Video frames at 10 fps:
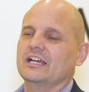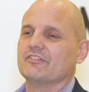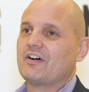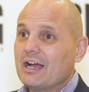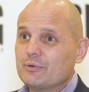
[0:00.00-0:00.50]

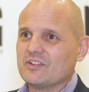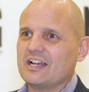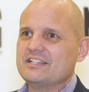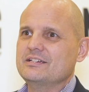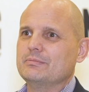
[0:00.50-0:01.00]
If I was an
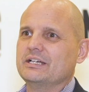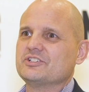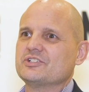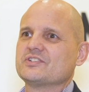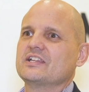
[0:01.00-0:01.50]
IT
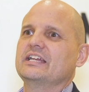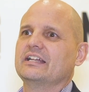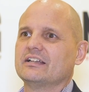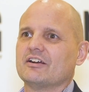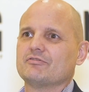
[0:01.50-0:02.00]
manager sitting
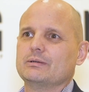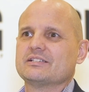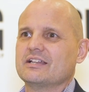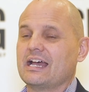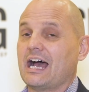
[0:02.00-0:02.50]
in government
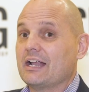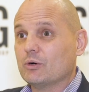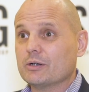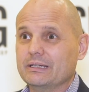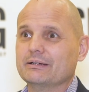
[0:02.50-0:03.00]
today, I'd
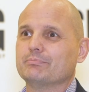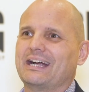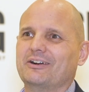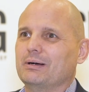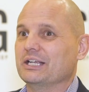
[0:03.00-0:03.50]
want to be
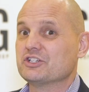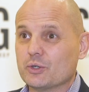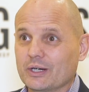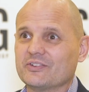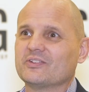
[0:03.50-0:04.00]
empowered by
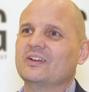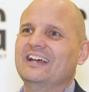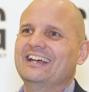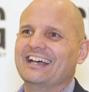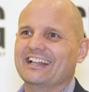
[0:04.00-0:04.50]
choice
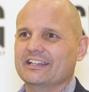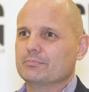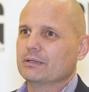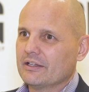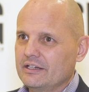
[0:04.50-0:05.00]
and the
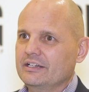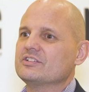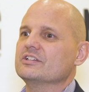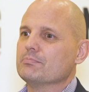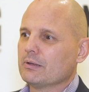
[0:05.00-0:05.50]
ability
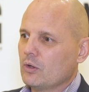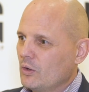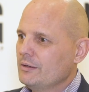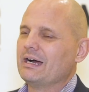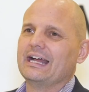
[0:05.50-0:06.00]
to
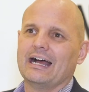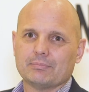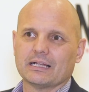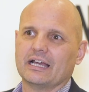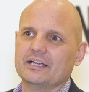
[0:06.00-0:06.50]
deploy my
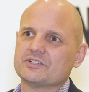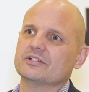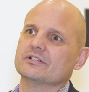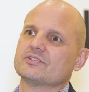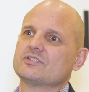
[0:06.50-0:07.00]

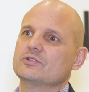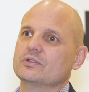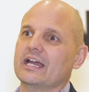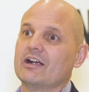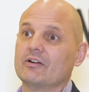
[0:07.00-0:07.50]
applications to
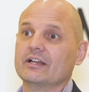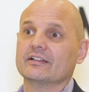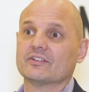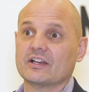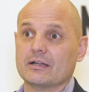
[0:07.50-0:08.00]
the area
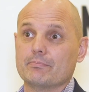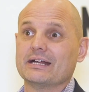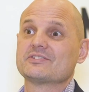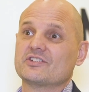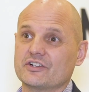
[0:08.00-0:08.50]
that's going to
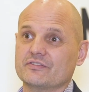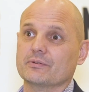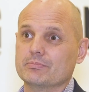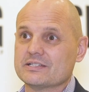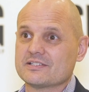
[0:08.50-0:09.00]
best serve
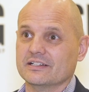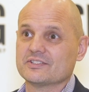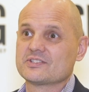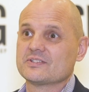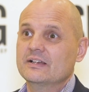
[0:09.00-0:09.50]
the
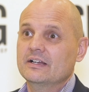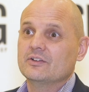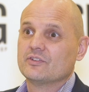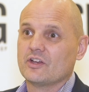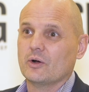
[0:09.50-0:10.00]
business.
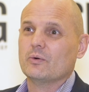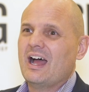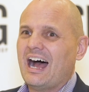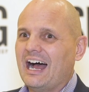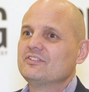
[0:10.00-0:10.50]
So
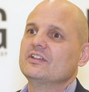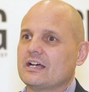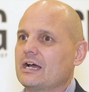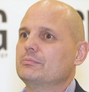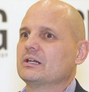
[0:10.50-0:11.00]
I see
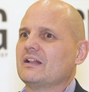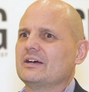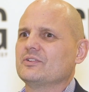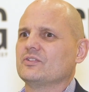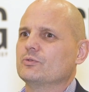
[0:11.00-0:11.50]
the hybrid
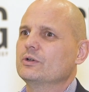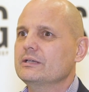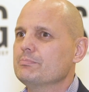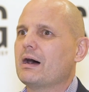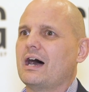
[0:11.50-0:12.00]
clouds as a
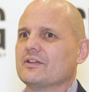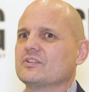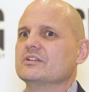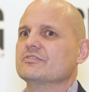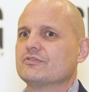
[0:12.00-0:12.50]
really
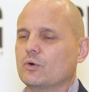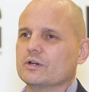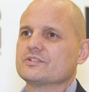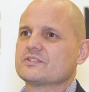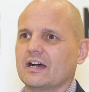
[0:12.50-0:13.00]
positive
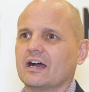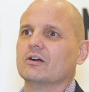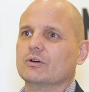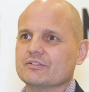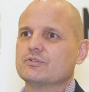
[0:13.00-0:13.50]
force
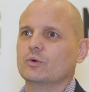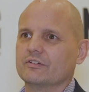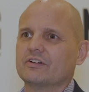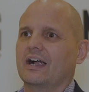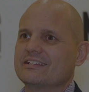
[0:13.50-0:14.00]
going
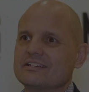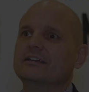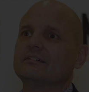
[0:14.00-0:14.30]
forward for IT.